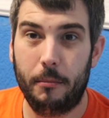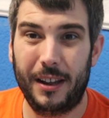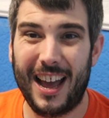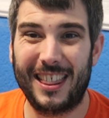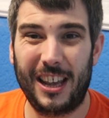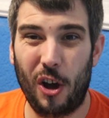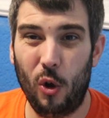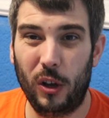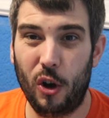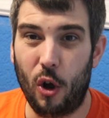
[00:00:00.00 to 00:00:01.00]
But yeah, I think
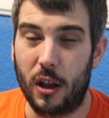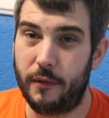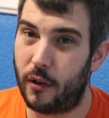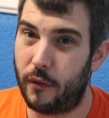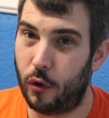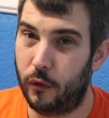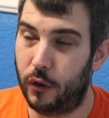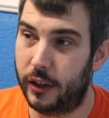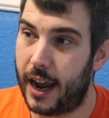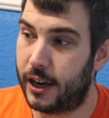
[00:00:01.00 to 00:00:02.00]
all in all, a very
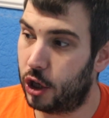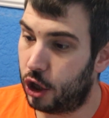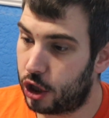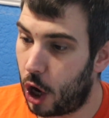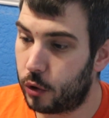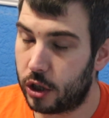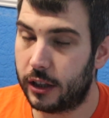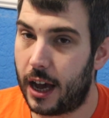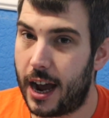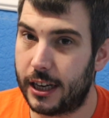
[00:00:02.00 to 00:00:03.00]
fruitful day. So the total
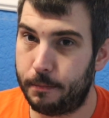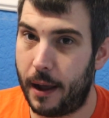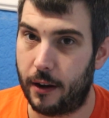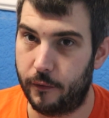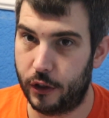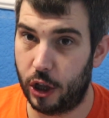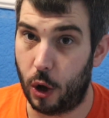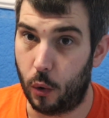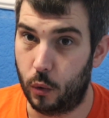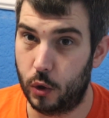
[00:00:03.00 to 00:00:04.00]
that I spent for
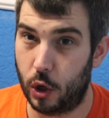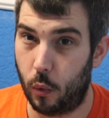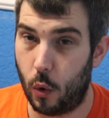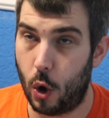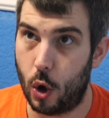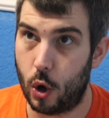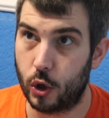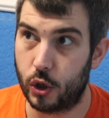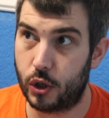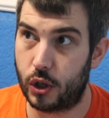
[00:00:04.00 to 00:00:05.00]
those
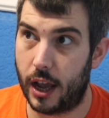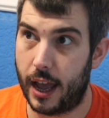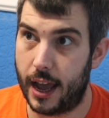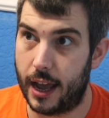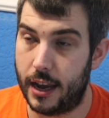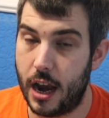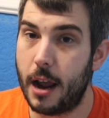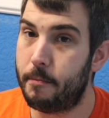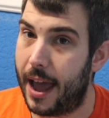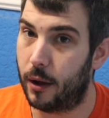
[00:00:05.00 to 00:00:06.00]
was £9,
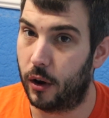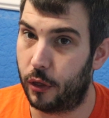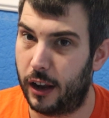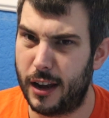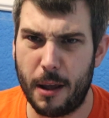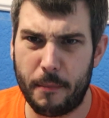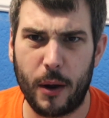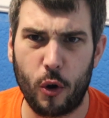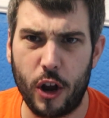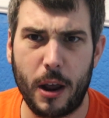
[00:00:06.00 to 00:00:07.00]
I think. £9
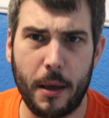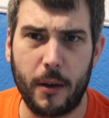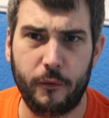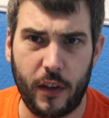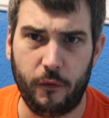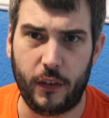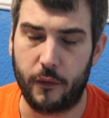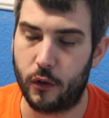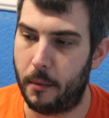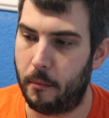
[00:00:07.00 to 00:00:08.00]
or £9.50,
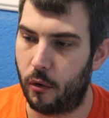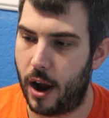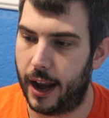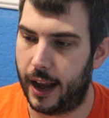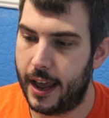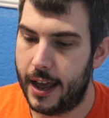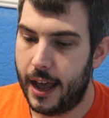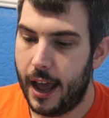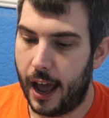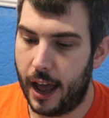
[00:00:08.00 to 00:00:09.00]
if I remember rightly,
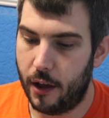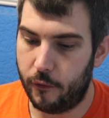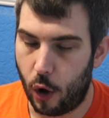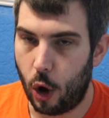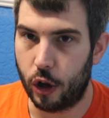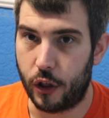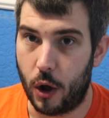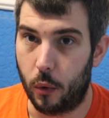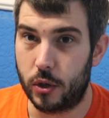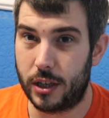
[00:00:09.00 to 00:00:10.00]
for all of
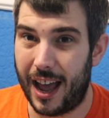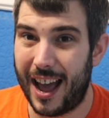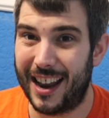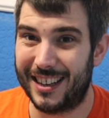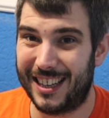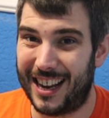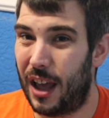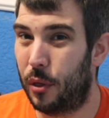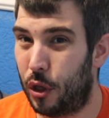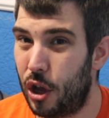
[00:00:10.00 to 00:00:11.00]
those. And to
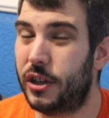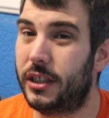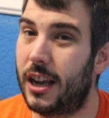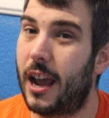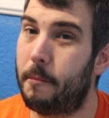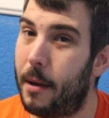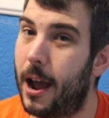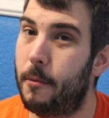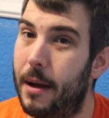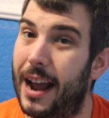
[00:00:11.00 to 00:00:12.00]
get
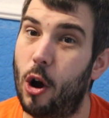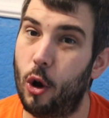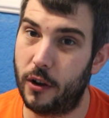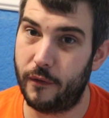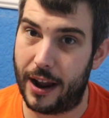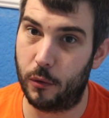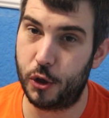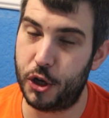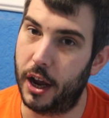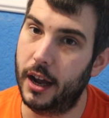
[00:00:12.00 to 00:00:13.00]
£38 back on a
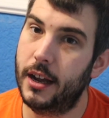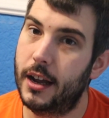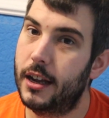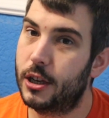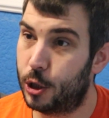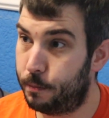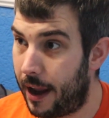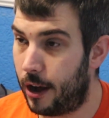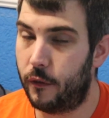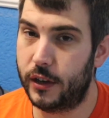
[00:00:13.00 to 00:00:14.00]
voucher,
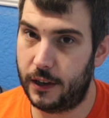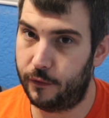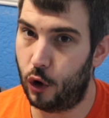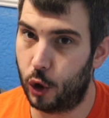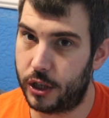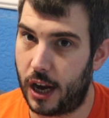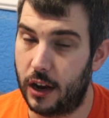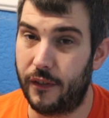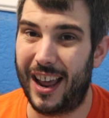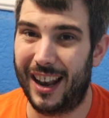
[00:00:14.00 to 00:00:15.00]
spent obviously 14
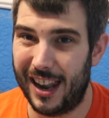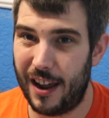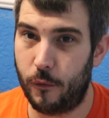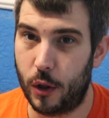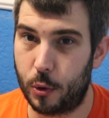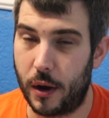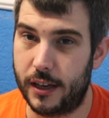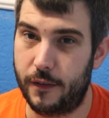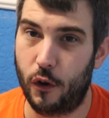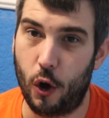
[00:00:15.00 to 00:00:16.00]
of it, left with
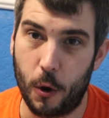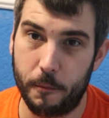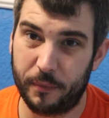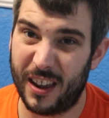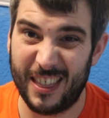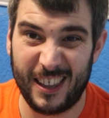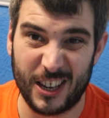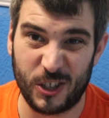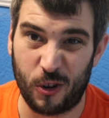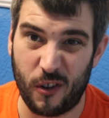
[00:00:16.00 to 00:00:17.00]
24. I think
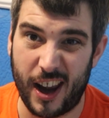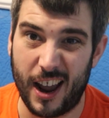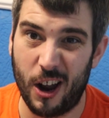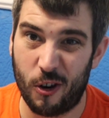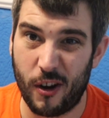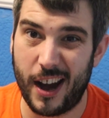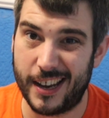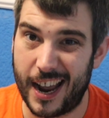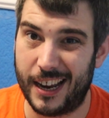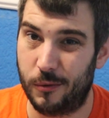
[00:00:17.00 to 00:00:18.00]
that's a
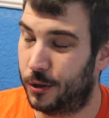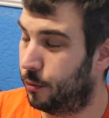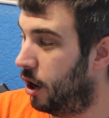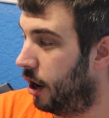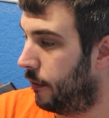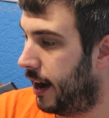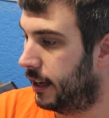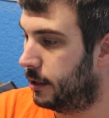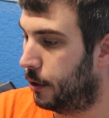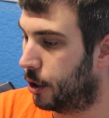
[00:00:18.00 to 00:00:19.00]
great day's work,
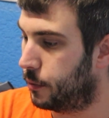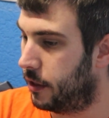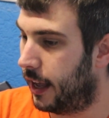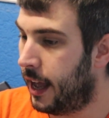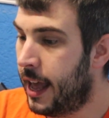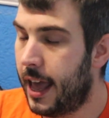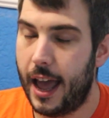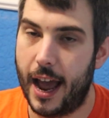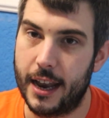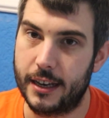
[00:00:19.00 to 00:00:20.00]
really, to be honest with you.
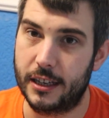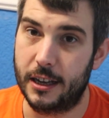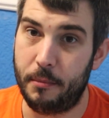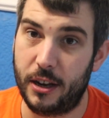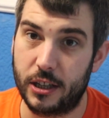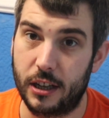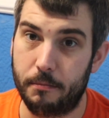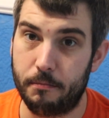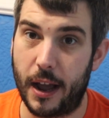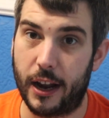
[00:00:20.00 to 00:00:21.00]
And means
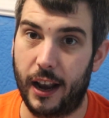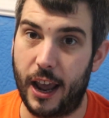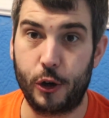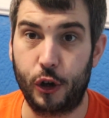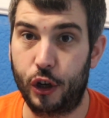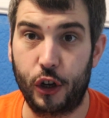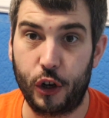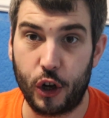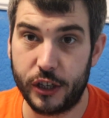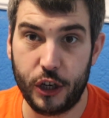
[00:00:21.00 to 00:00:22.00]
that my collection
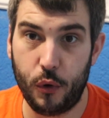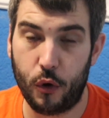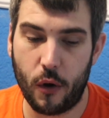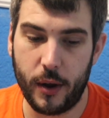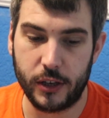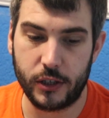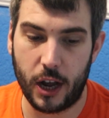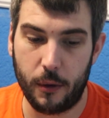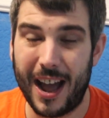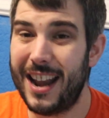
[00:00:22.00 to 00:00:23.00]
can continue growing.
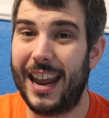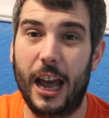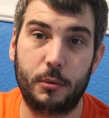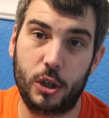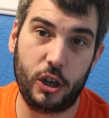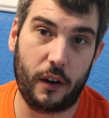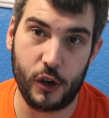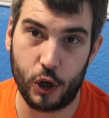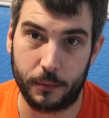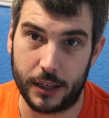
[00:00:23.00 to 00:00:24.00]
So, and it helps the
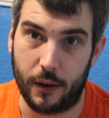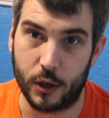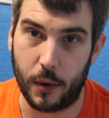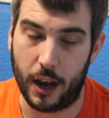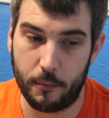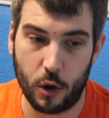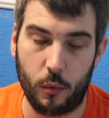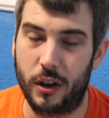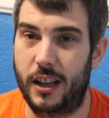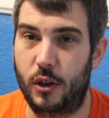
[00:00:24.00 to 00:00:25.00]
charity shops out as well. I'm not
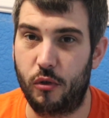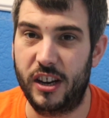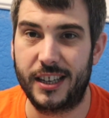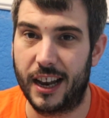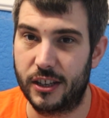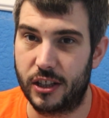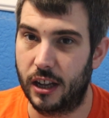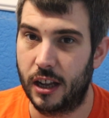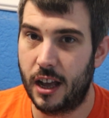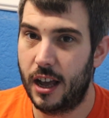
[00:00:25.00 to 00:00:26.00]
one of these resellers
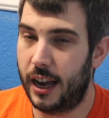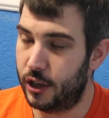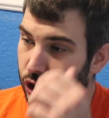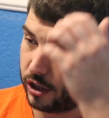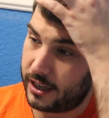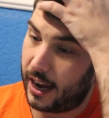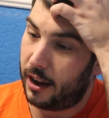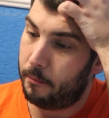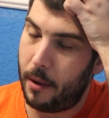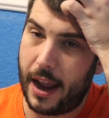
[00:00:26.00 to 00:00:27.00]
that is going to sell
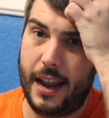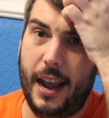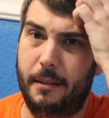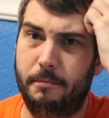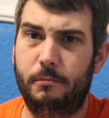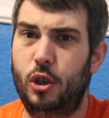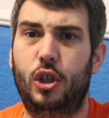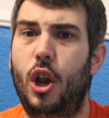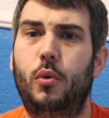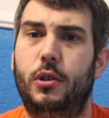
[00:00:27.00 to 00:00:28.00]
it and make it
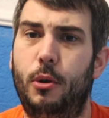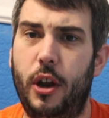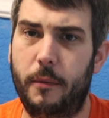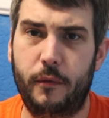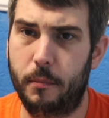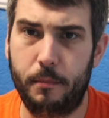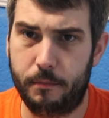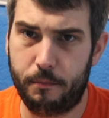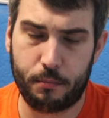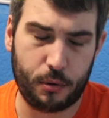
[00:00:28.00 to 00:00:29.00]
just loads of money for
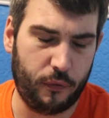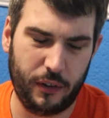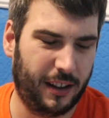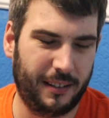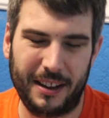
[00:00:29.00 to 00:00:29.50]
profit.